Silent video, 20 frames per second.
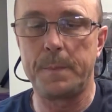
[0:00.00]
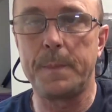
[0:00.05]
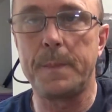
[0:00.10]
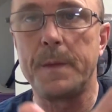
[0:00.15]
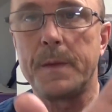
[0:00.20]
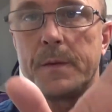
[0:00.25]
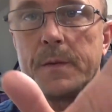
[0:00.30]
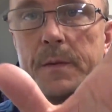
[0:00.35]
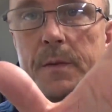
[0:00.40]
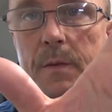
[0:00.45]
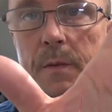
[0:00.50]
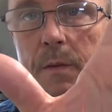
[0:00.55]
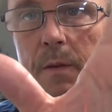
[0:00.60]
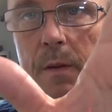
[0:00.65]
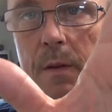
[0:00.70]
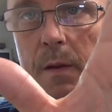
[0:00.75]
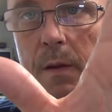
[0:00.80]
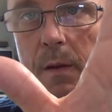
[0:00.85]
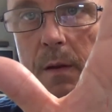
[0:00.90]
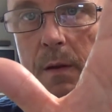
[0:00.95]
This is
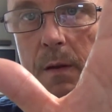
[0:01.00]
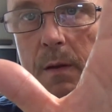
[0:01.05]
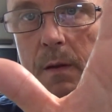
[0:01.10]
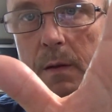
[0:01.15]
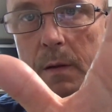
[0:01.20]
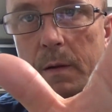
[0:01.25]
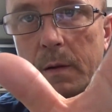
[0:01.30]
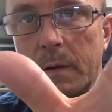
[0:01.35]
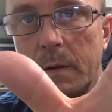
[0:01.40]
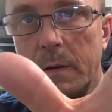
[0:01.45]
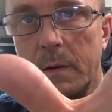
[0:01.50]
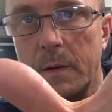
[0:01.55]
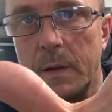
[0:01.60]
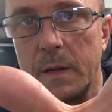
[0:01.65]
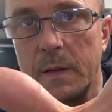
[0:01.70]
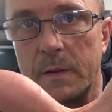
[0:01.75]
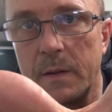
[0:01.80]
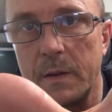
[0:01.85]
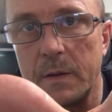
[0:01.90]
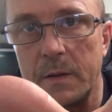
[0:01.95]

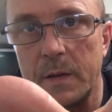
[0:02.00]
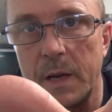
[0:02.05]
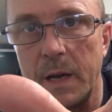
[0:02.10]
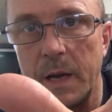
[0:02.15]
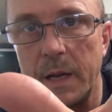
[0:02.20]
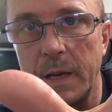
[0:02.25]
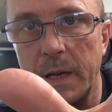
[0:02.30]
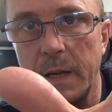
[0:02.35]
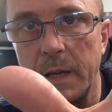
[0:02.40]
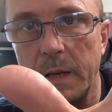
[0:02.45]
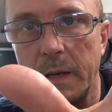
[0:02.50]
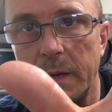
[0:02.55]
that's how tiny it